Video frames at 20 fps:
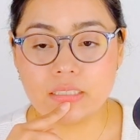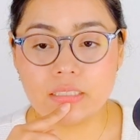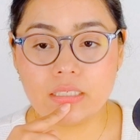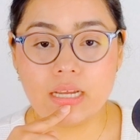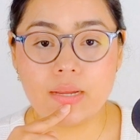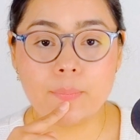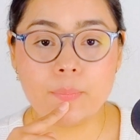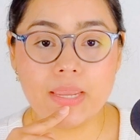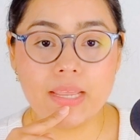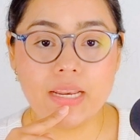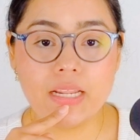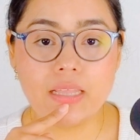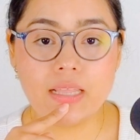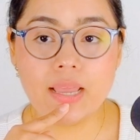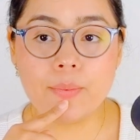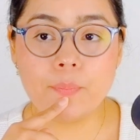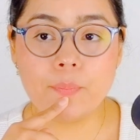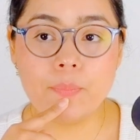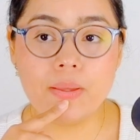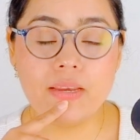I'm getting
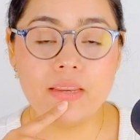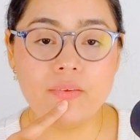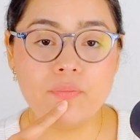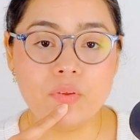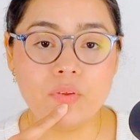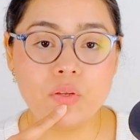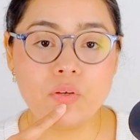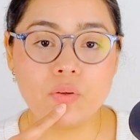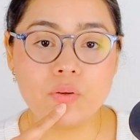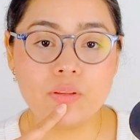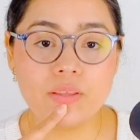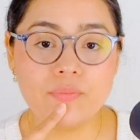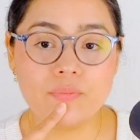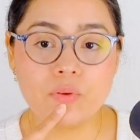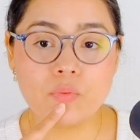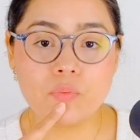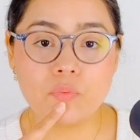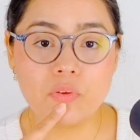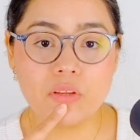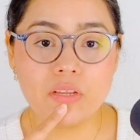that many of you don't
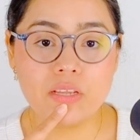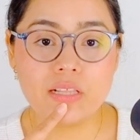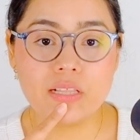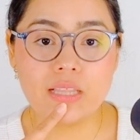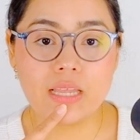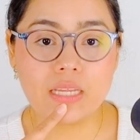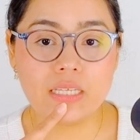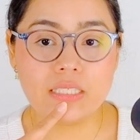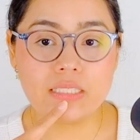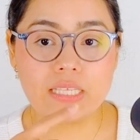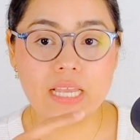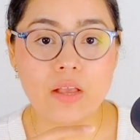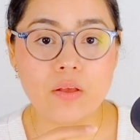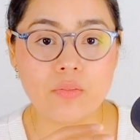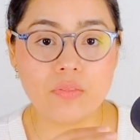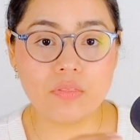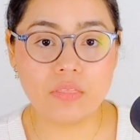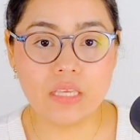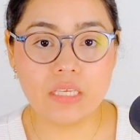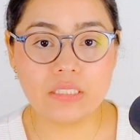even realize
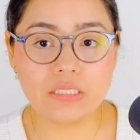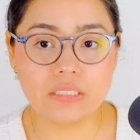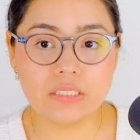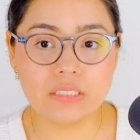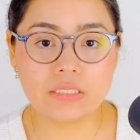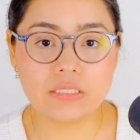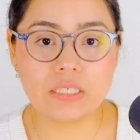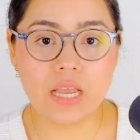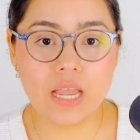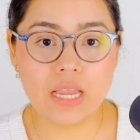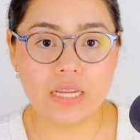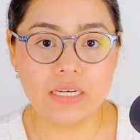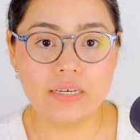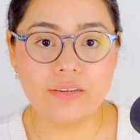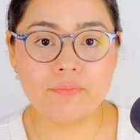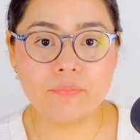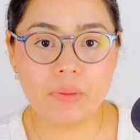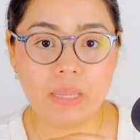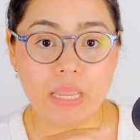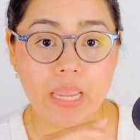how this kind
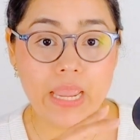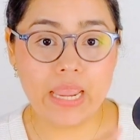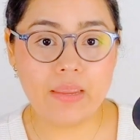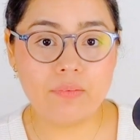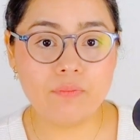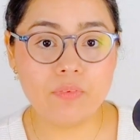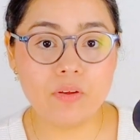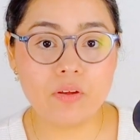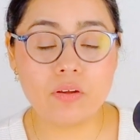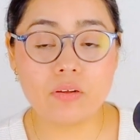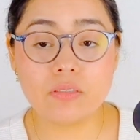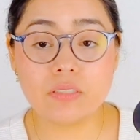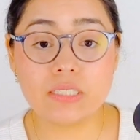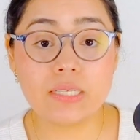of behavior,